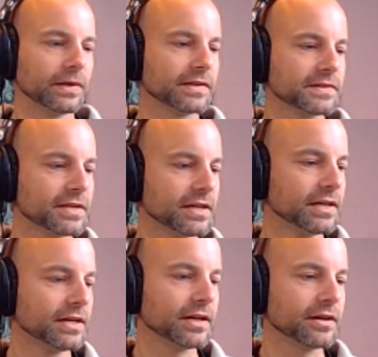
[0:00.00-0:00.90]
because
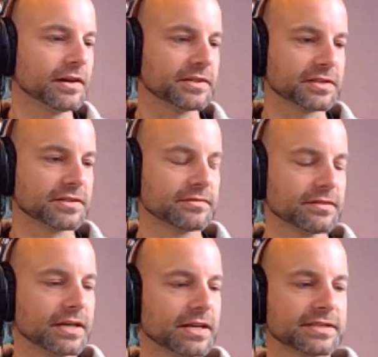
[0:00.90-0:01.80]
it kind of just
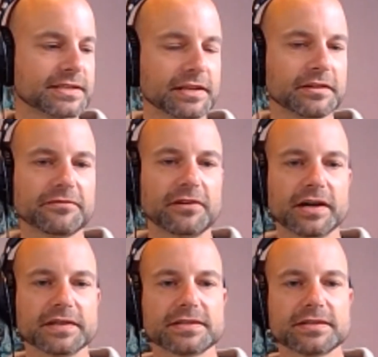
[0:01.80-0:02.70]

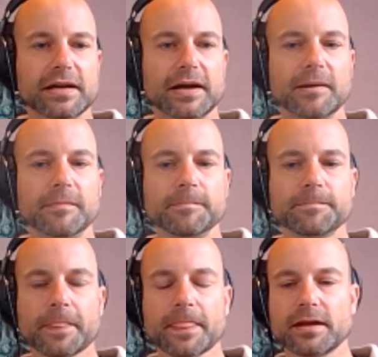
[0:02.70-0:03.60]
solidifies
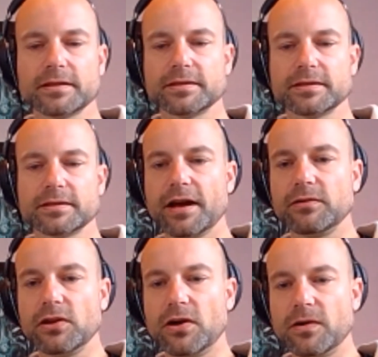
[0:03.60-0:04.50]
how
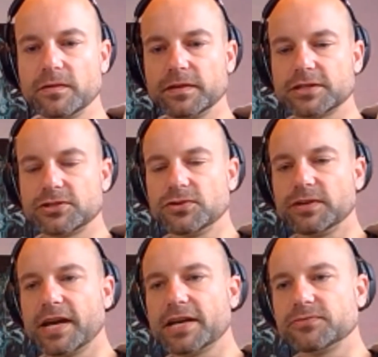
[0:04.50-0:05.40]
long this journey
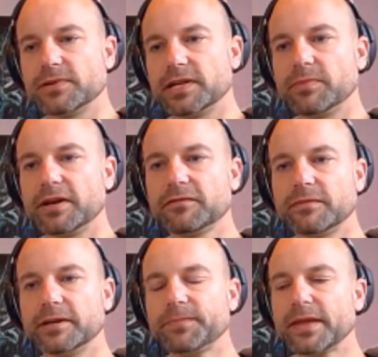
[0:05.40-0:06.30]
has really been for me.
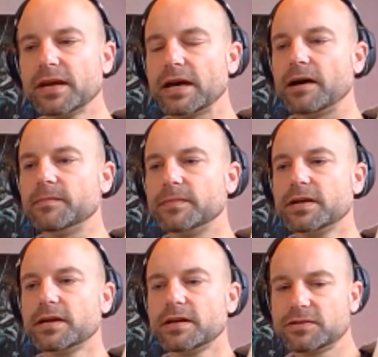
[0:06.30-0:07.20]
Um,
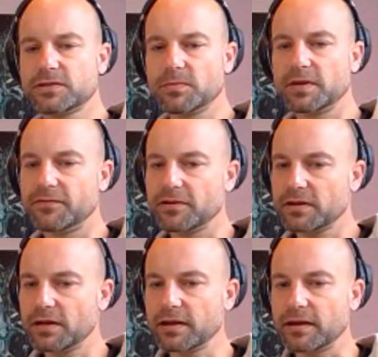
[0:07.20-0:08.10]
to be very
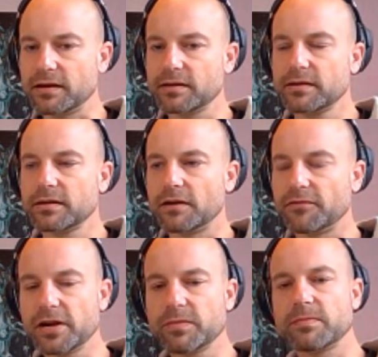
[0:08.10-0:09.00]
clear, I've
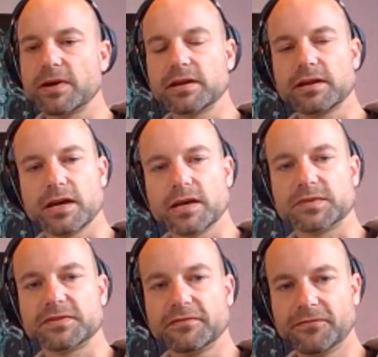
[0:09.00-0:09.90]
only been making
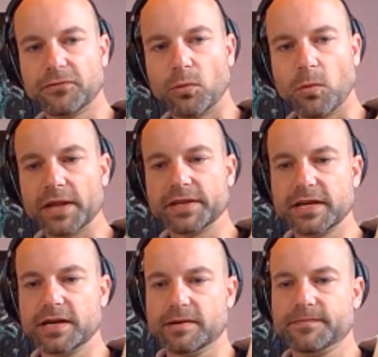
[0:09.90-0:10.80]
games for 1
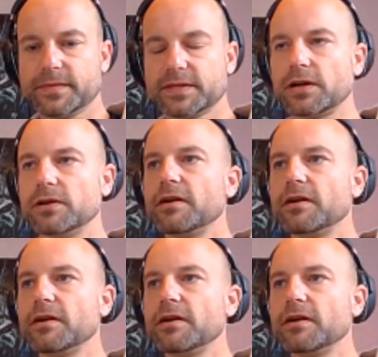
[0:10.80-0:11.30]
year. So